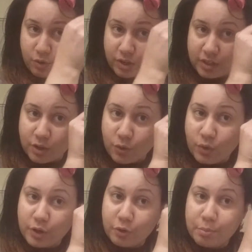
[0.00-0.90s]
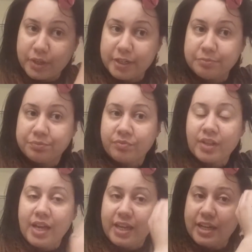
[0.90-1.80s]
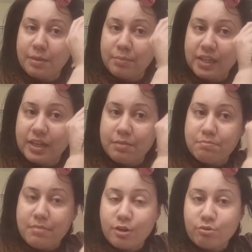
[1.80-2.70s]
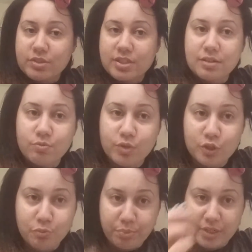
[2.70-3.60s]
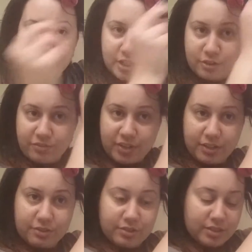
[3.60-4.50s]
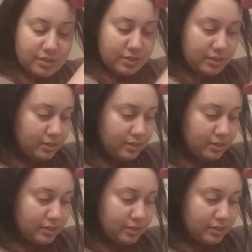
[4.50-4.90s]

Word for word: coconut oil. But I mean, it melts when you put it in your fingers.